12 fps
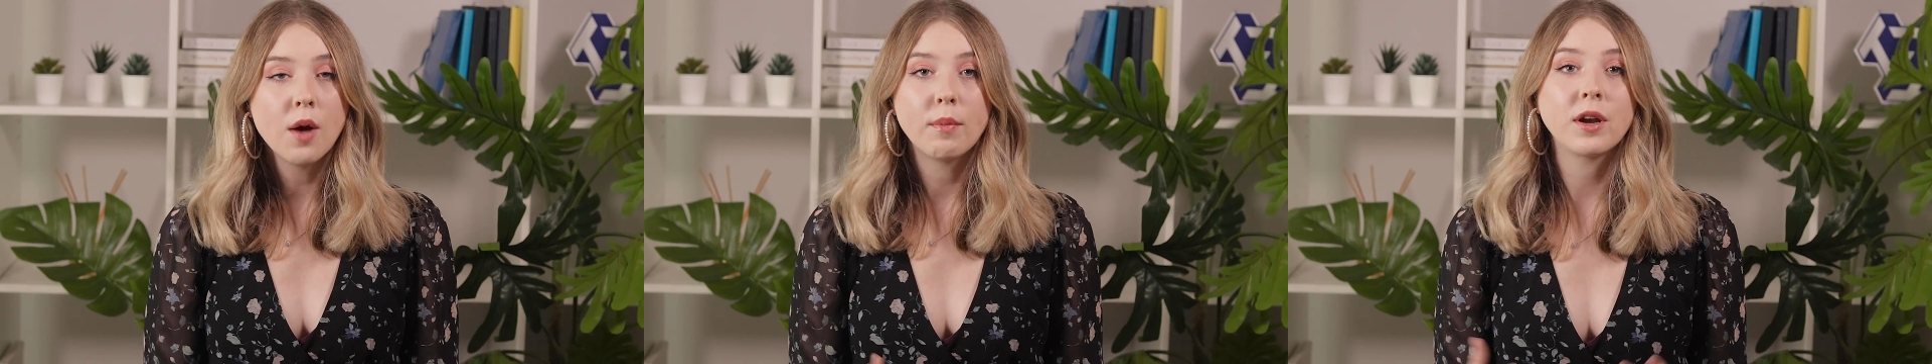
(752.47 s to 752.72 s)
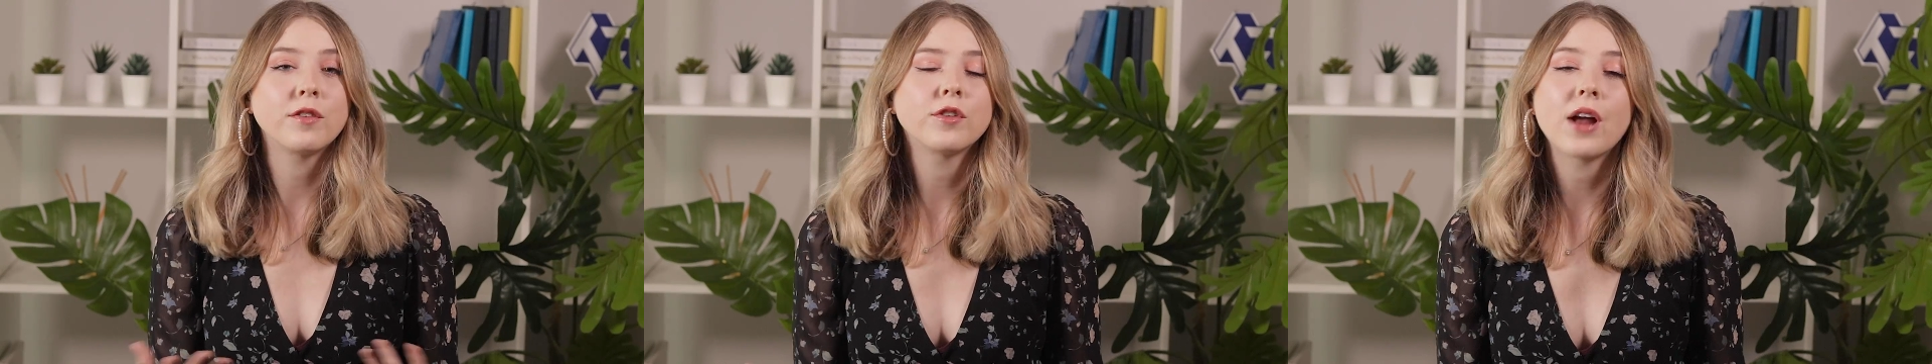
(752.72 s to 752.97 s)

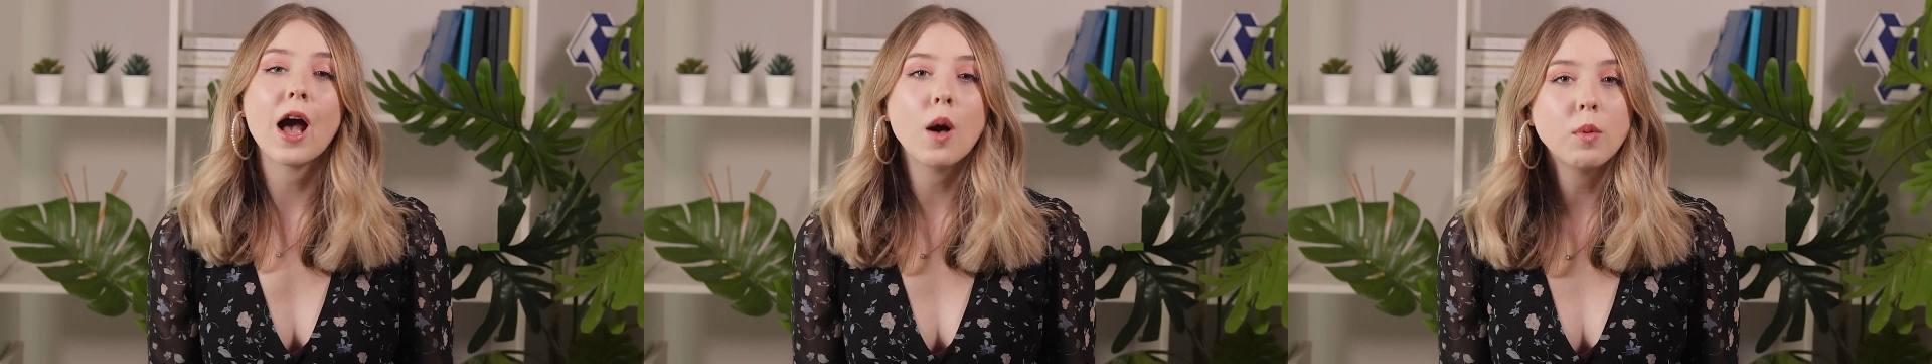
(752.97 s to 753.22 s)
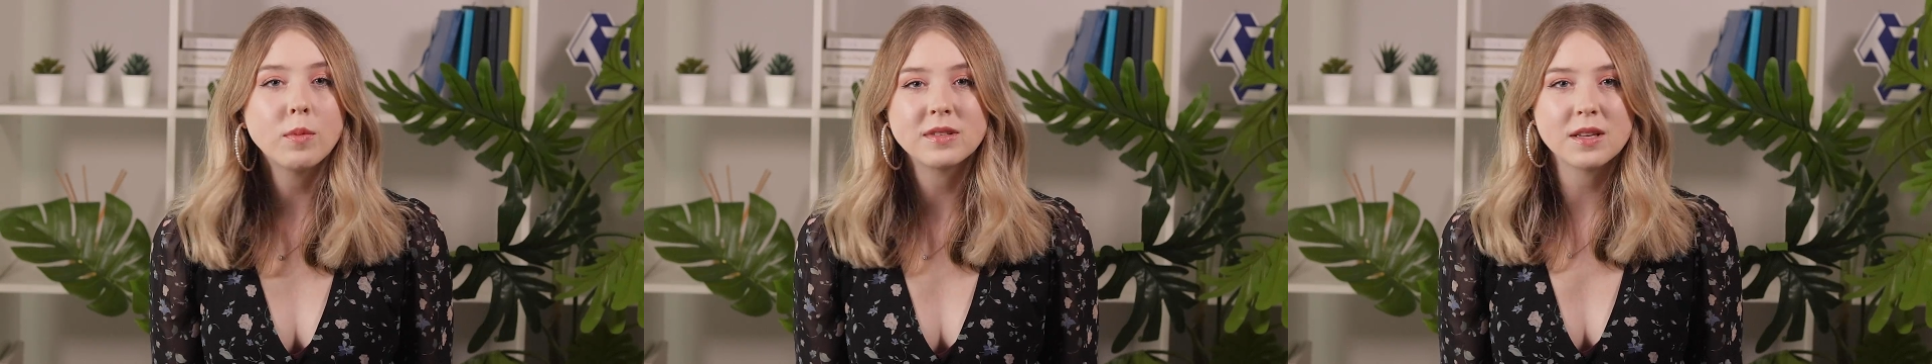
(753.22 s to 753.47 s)
but if your
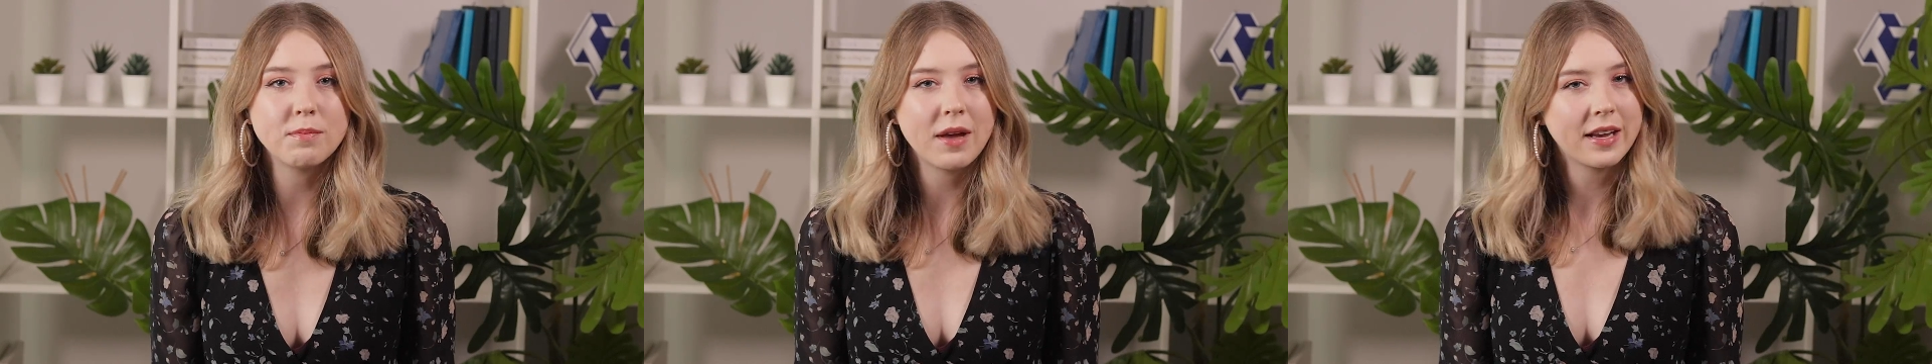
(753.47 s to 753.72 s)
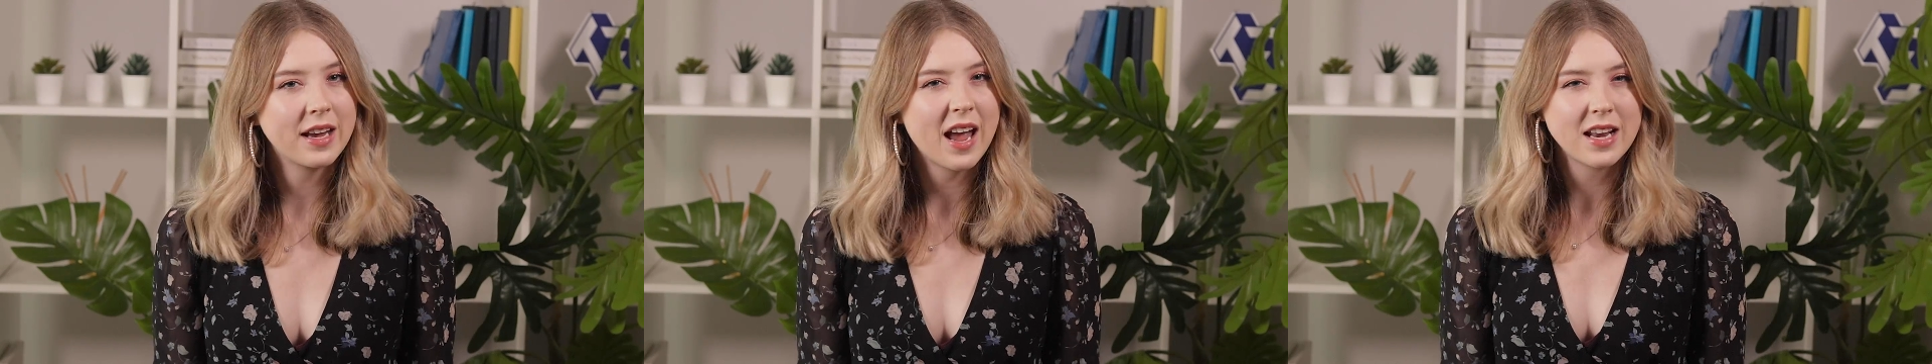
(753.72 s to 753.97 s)
album isn't
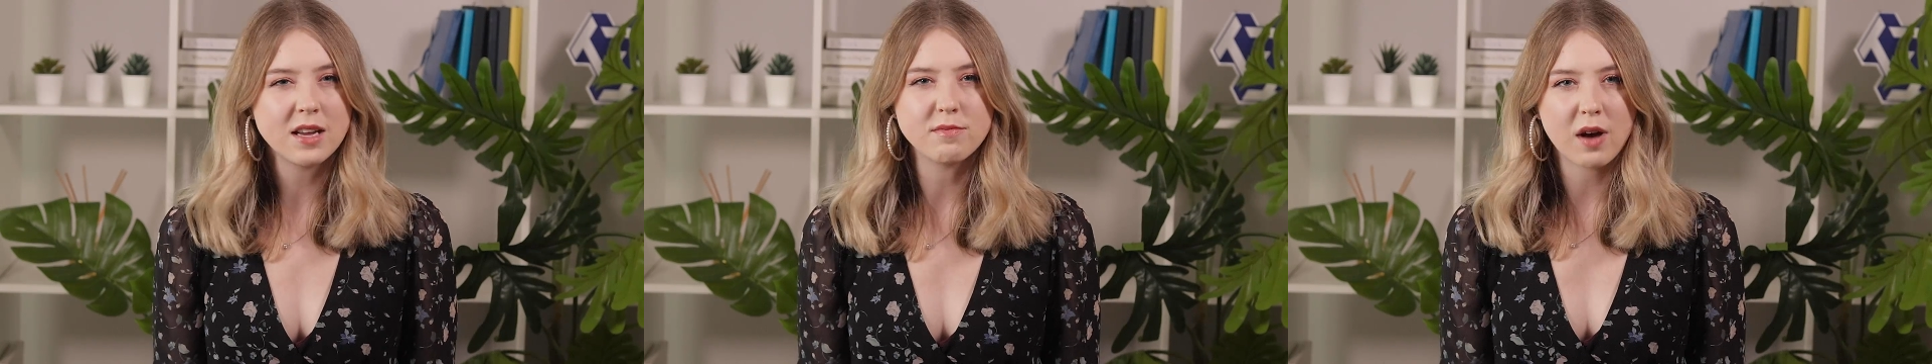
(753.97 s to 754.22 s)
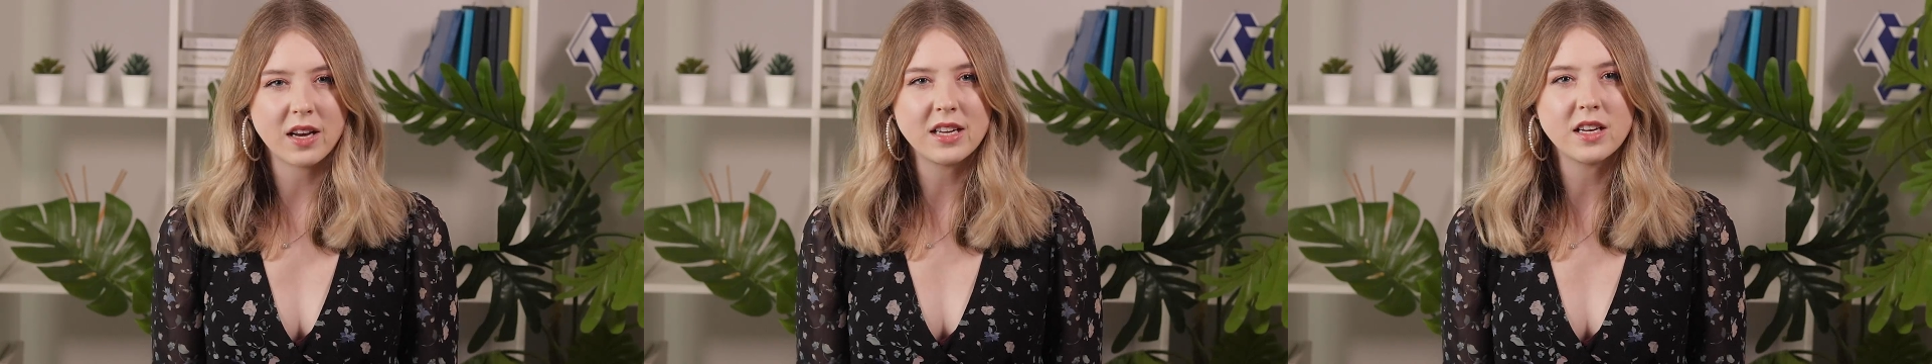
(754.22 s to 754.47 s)
making any
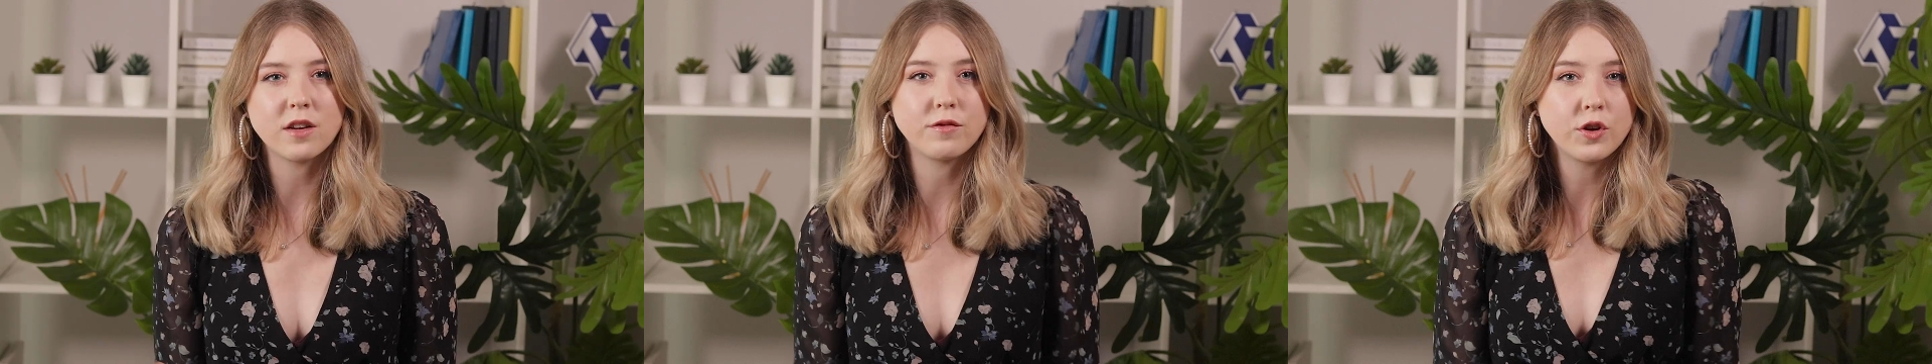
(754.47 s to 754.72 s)
money in a